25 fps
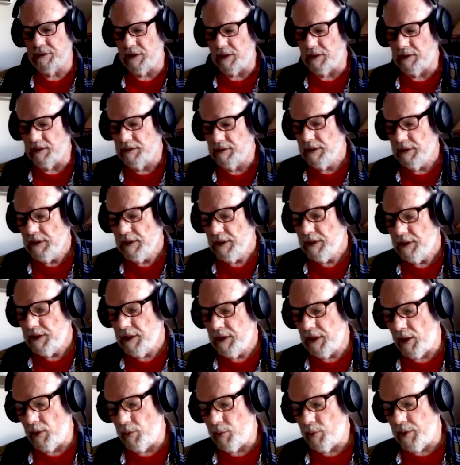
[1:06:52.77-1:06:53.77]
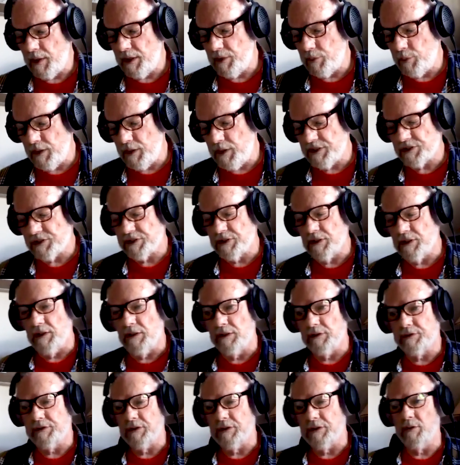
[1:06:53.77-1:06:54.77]
Uh, you know, we we
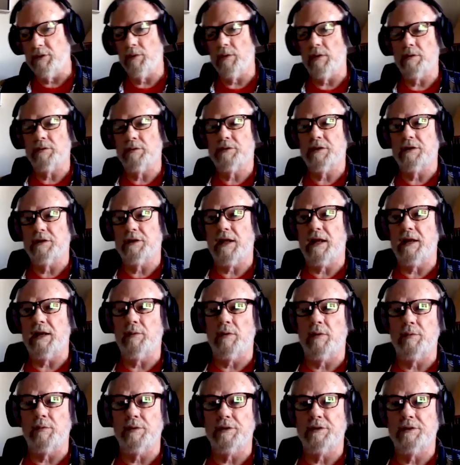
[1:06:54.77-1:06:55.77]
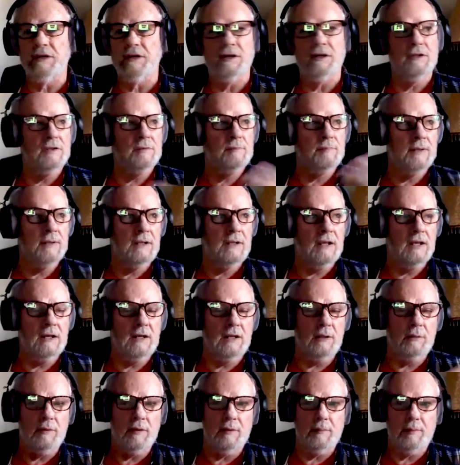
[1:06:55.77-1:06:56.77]
still do today what we did at the
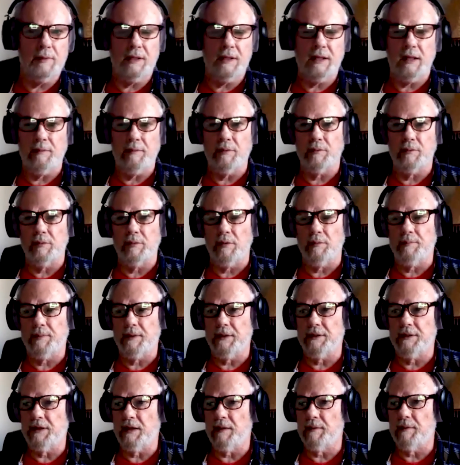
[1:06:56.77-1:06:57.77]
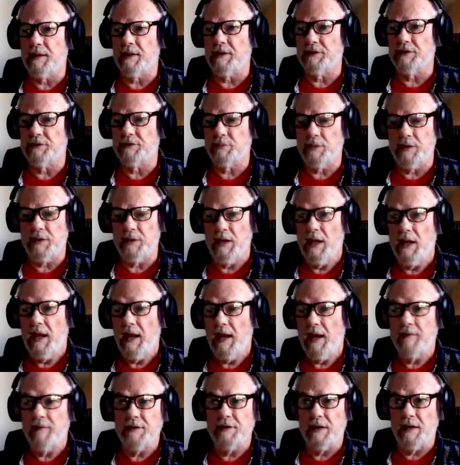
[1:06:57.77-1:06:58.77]
beginning when it became a real pandemic, because we
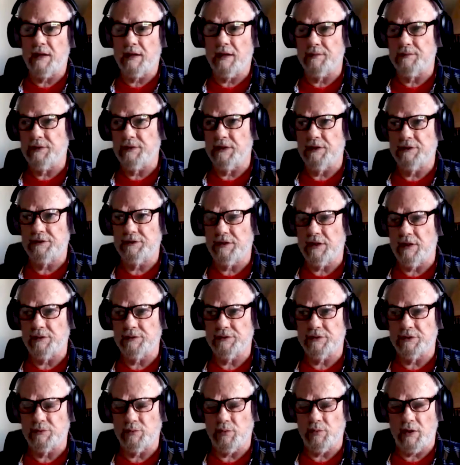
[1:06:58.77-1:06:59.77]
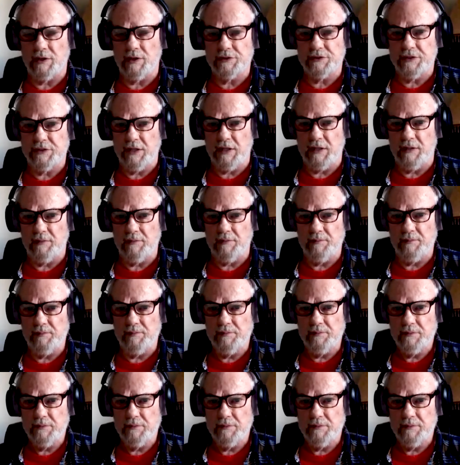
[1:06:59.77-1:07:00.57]
everything comes in this house is washed down.